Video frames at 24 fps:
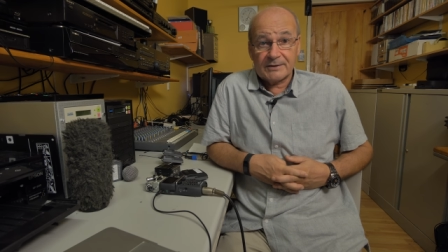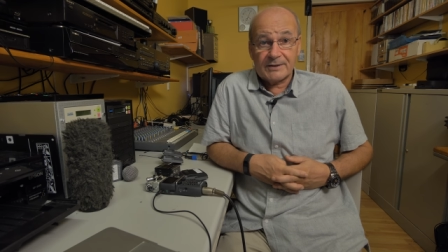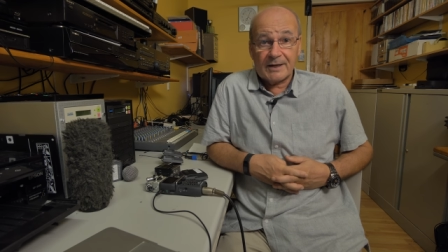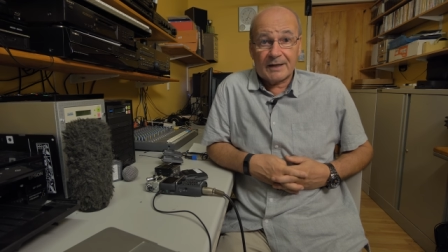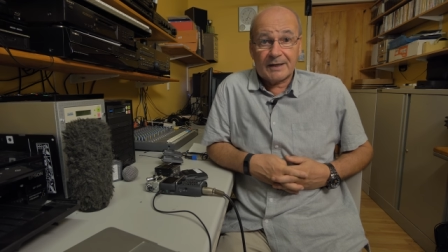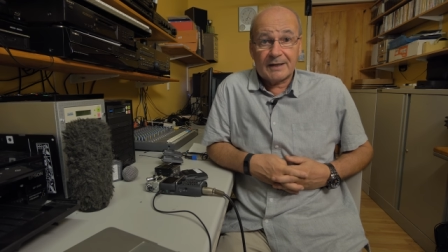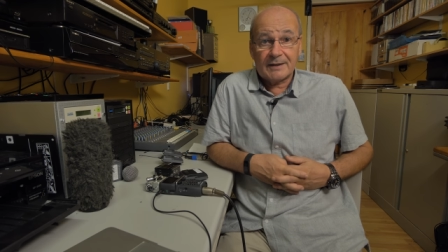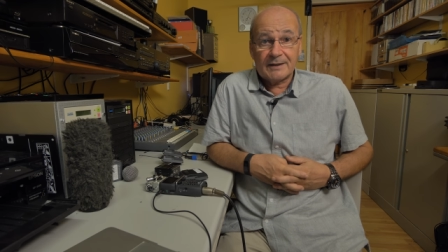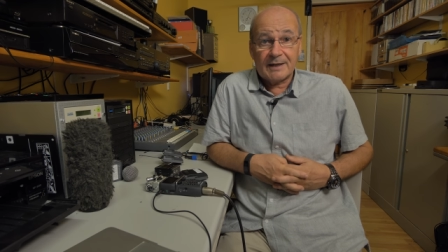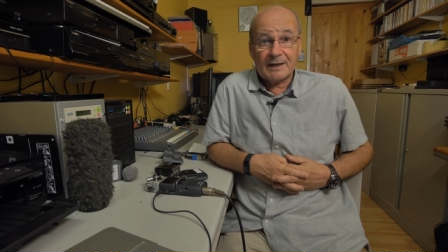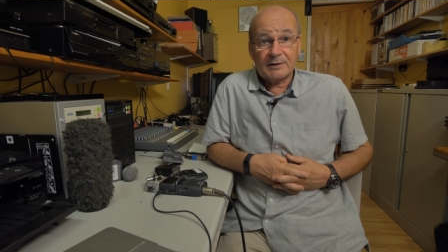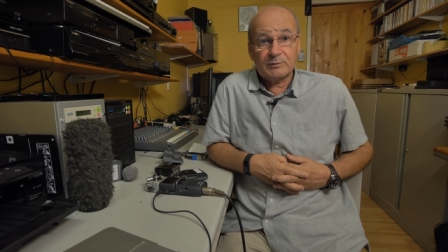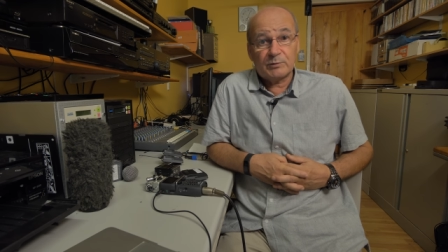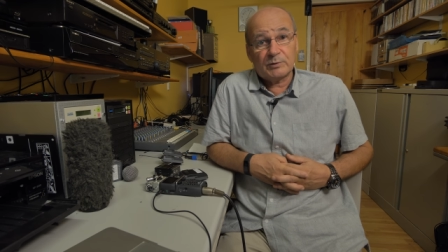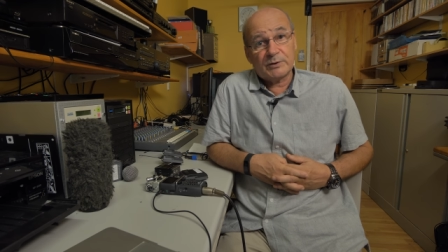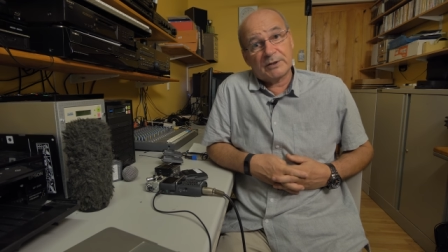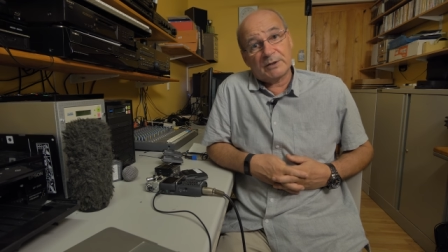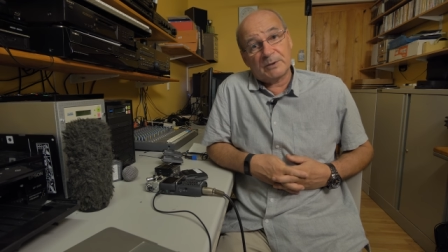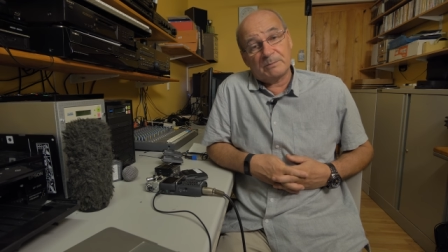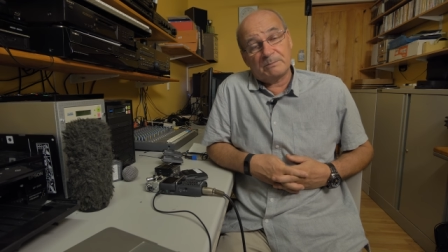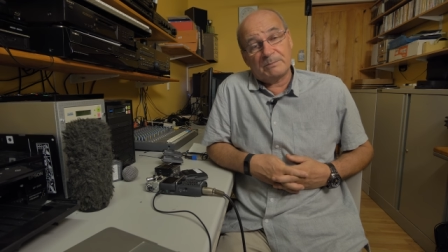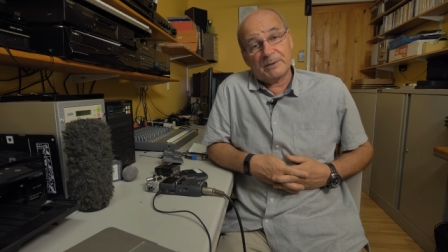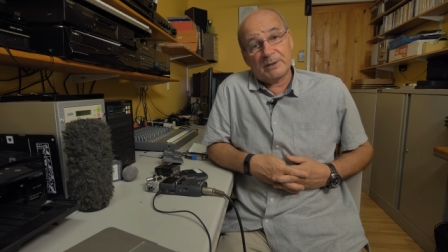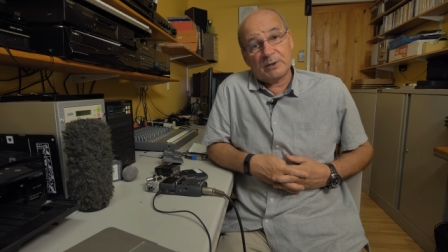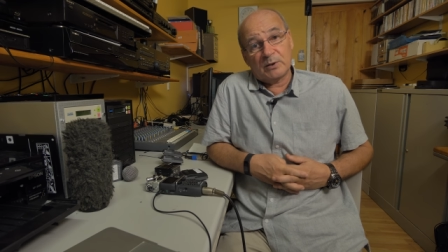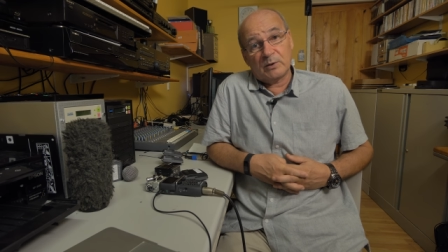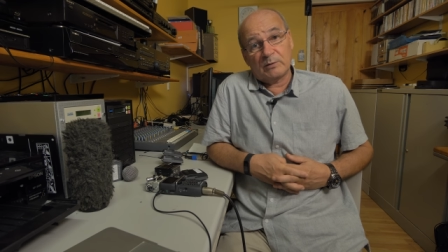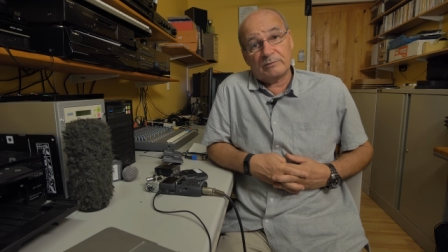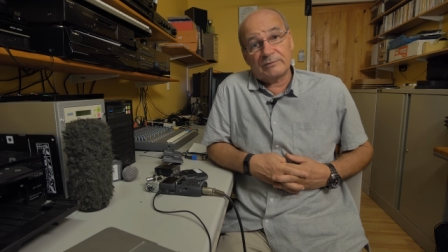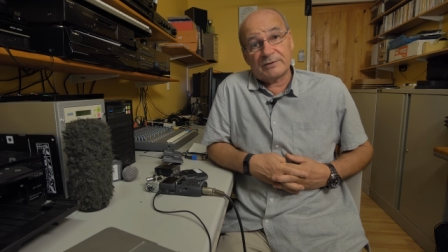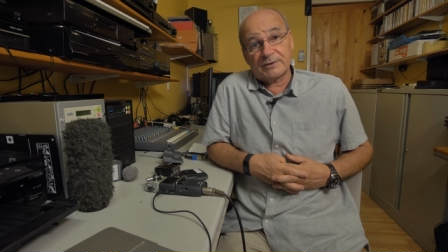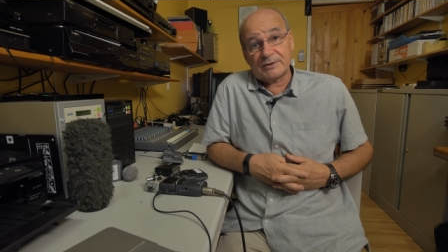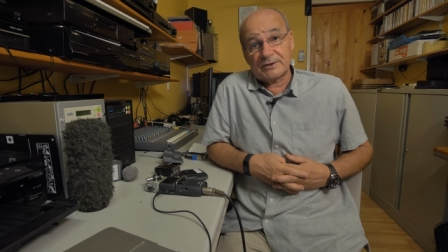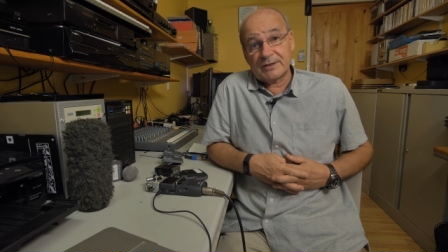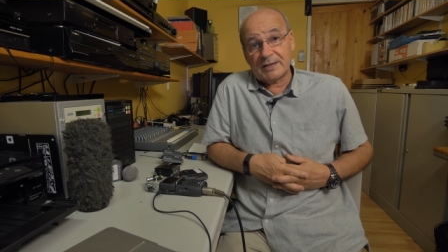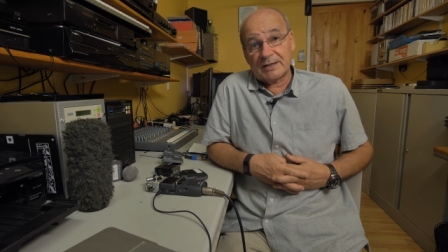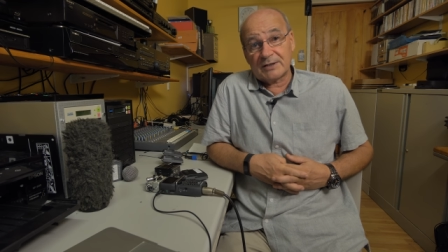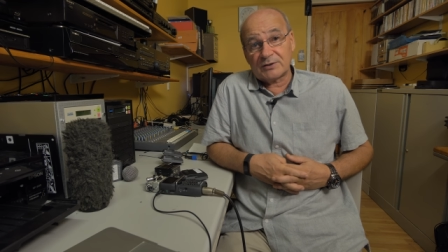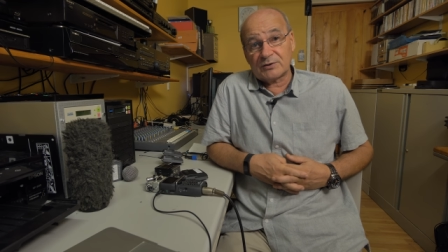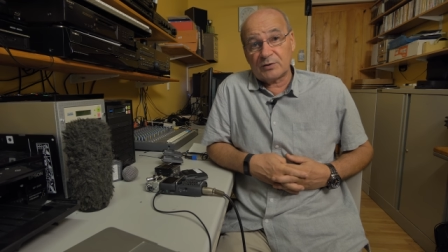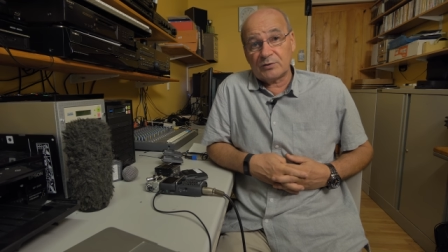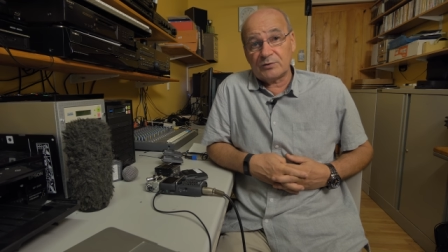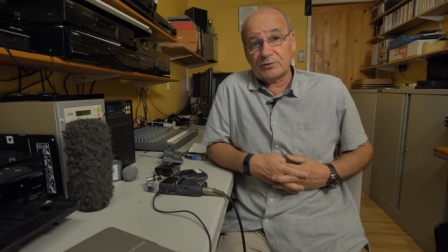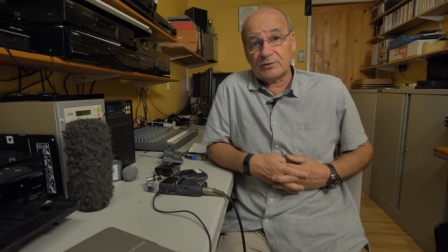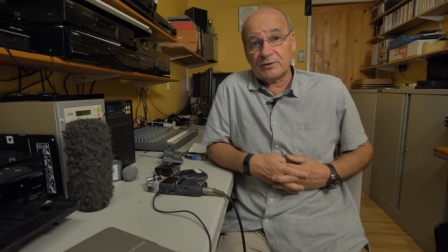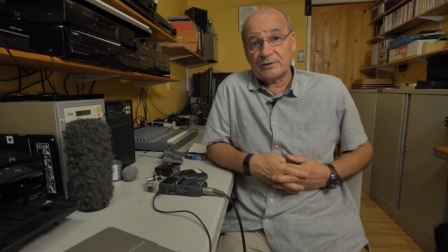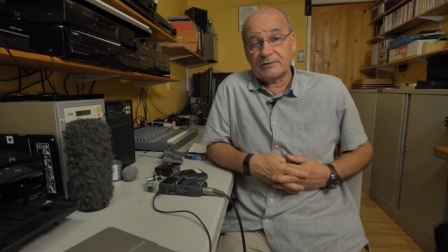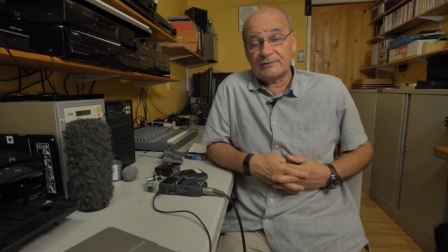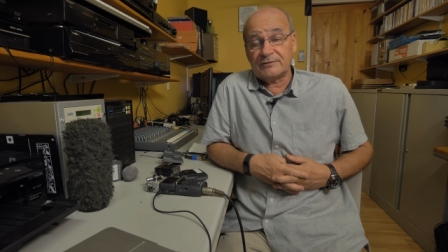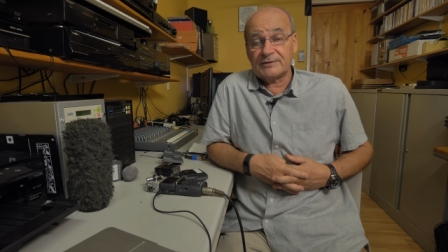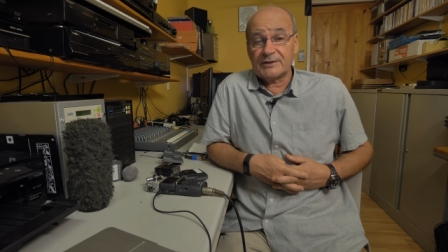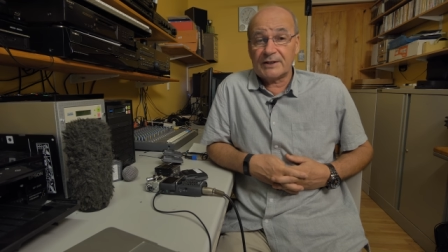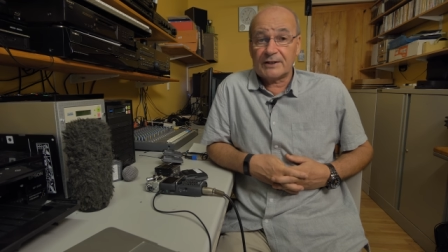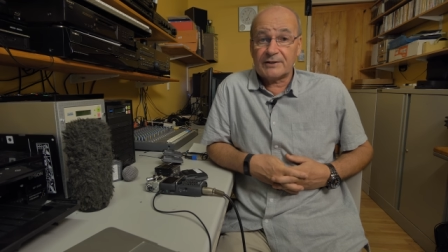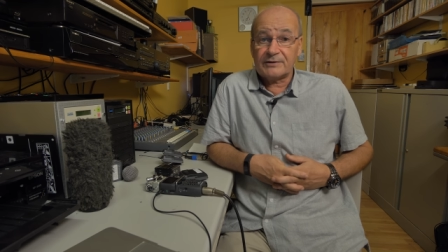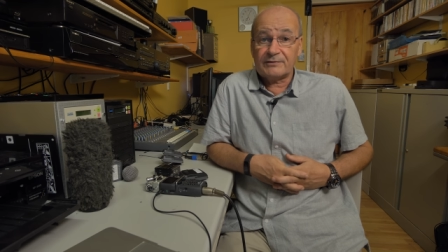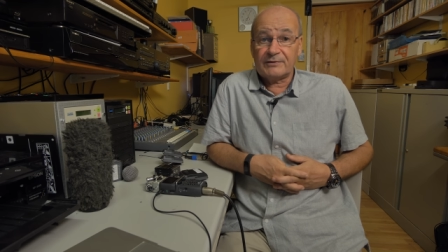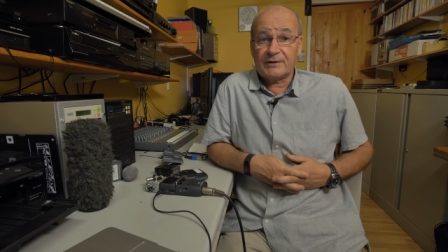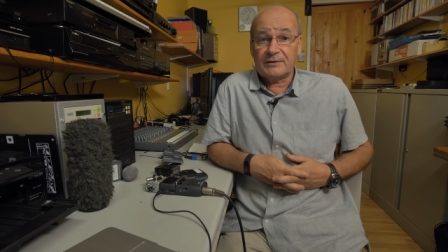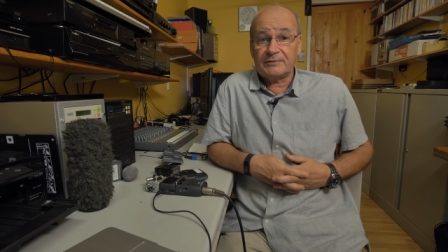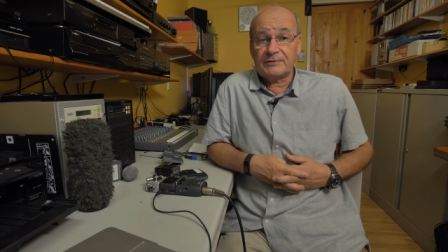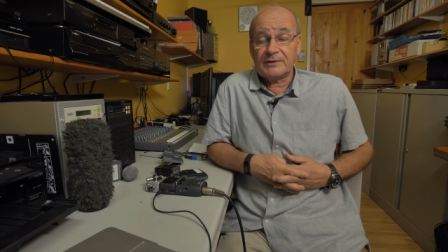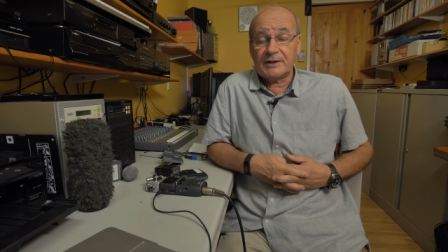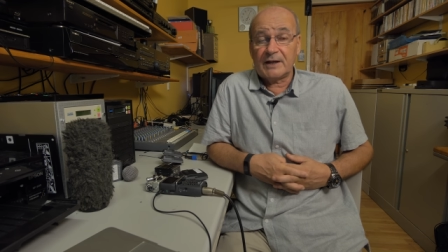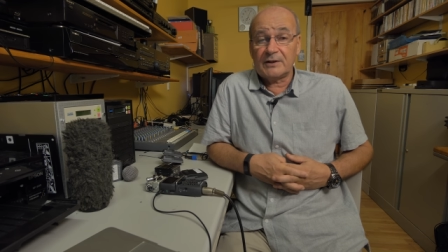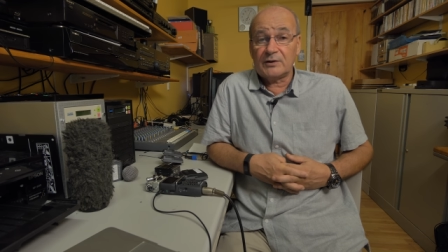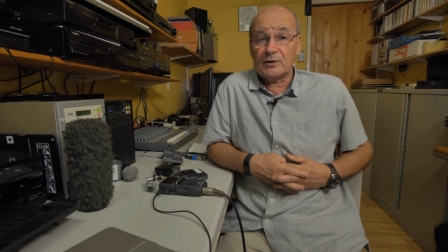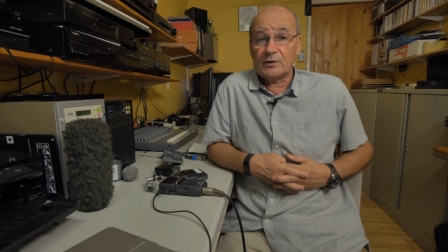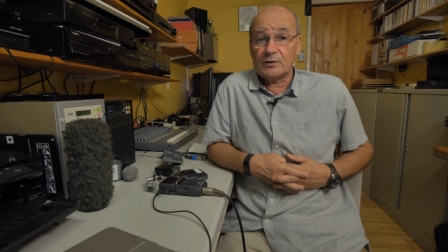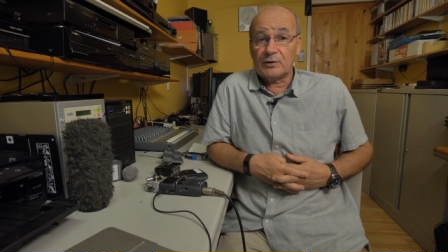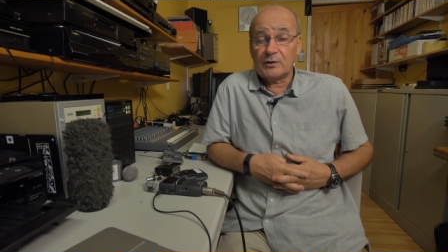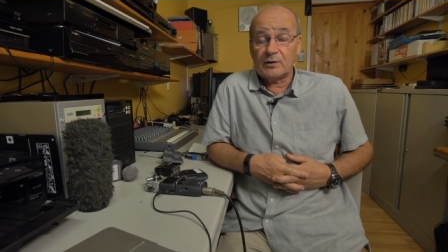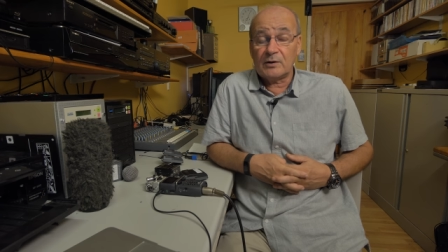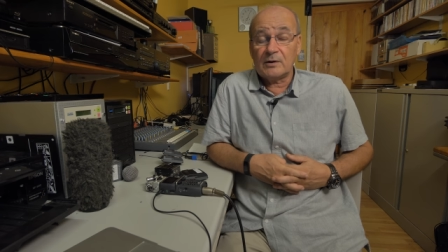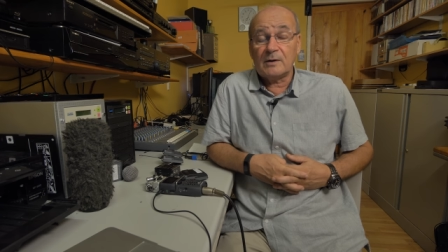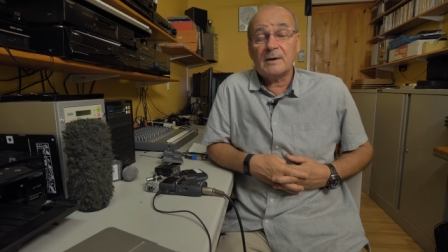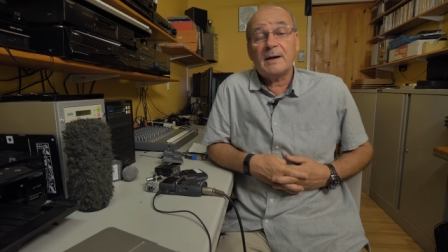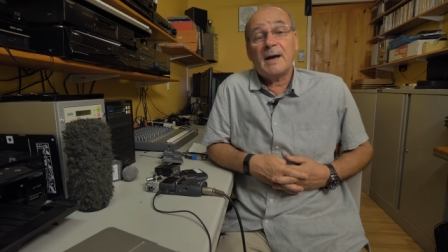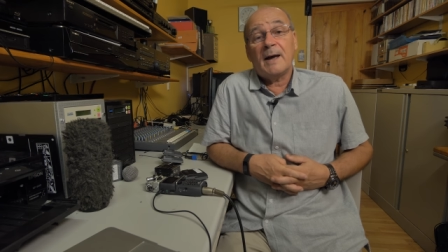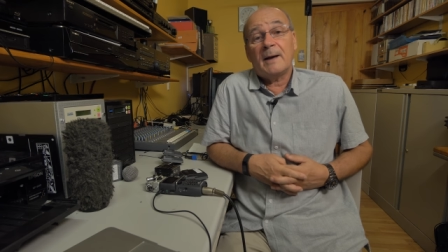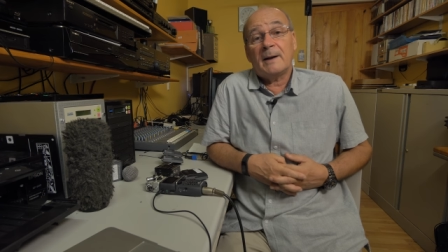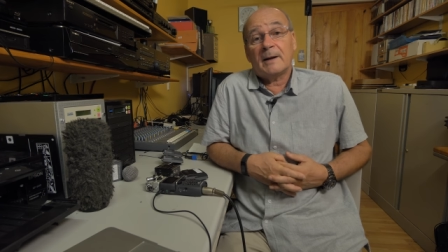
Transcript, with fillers: second hand one you can pick up for 600 650 I don't know